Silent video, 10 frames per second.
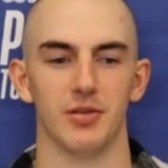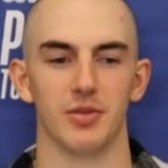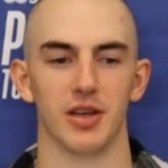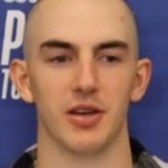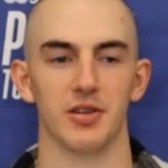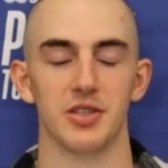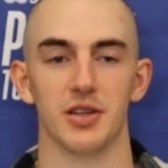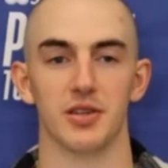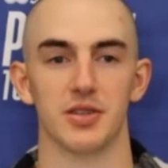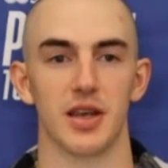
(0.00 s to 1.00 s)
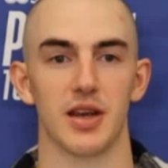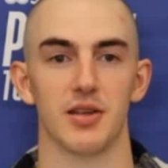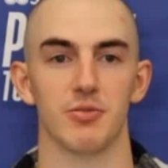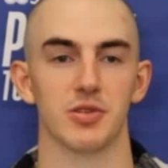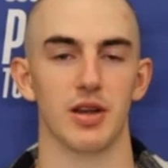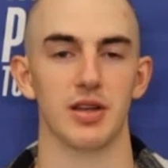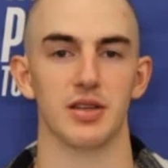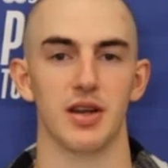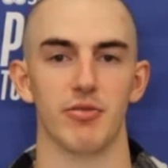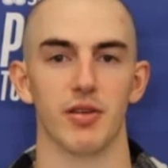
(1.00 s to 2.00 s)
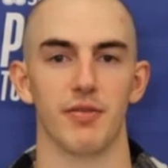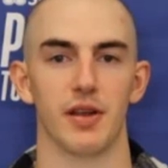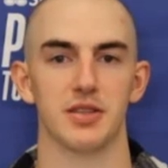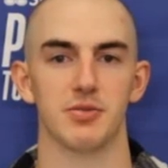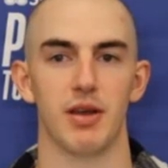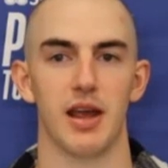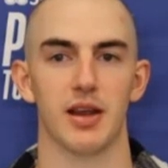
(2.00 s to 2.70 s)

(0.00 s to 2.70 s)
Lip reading: The energy in the stadium was great tonight with the fans back.